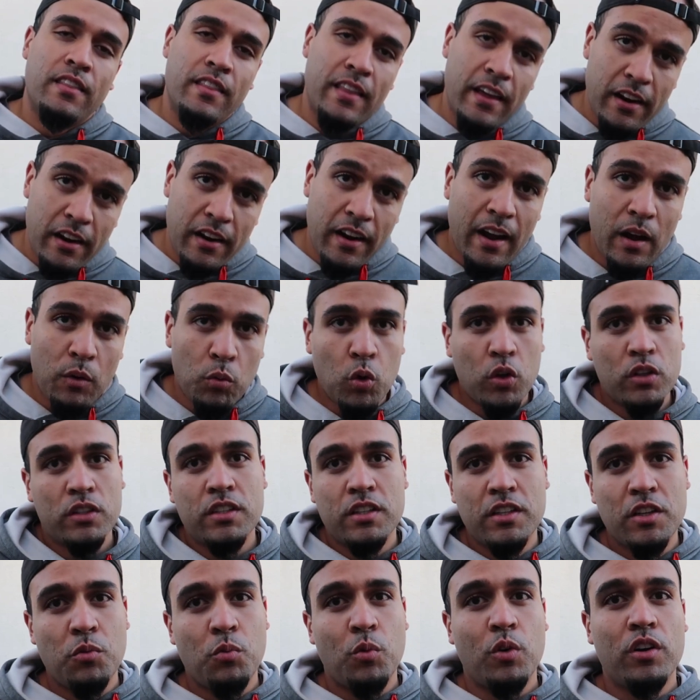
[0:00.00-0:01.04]
there at Walt
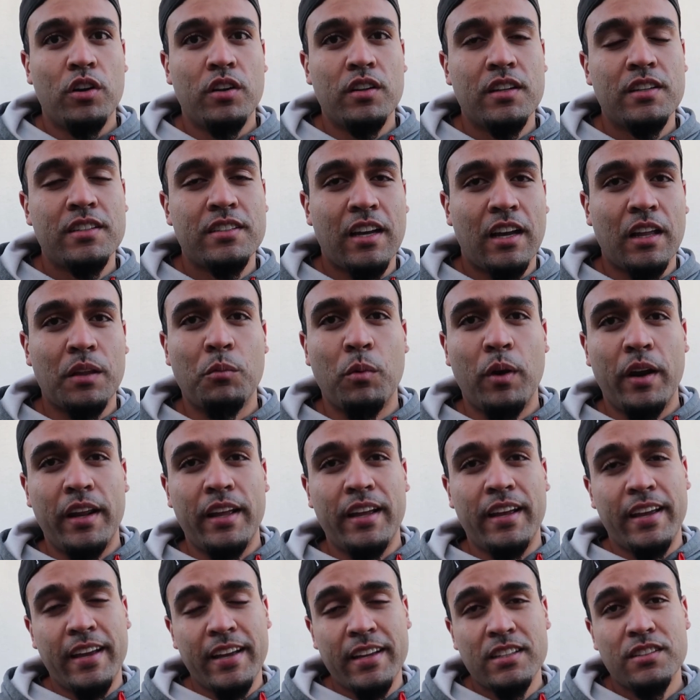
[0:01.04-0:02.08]
Disney World
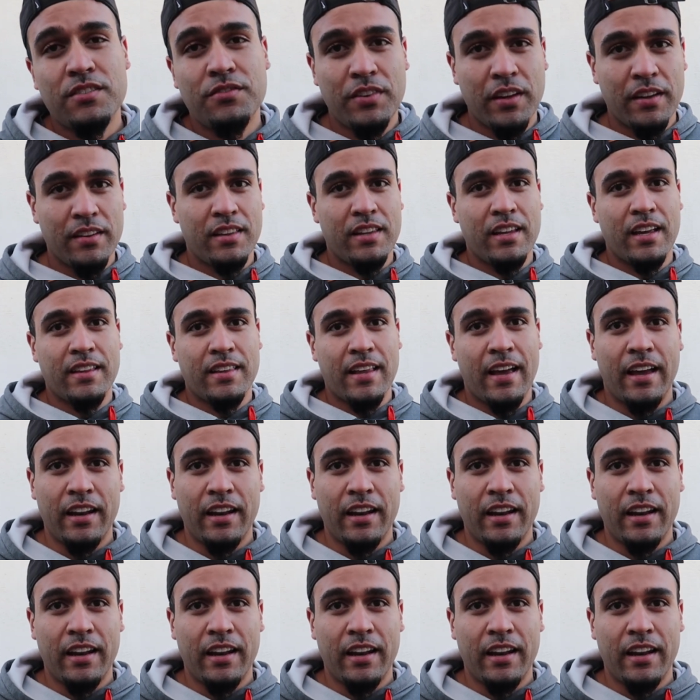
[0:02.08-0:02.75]
celebrating its fiftieth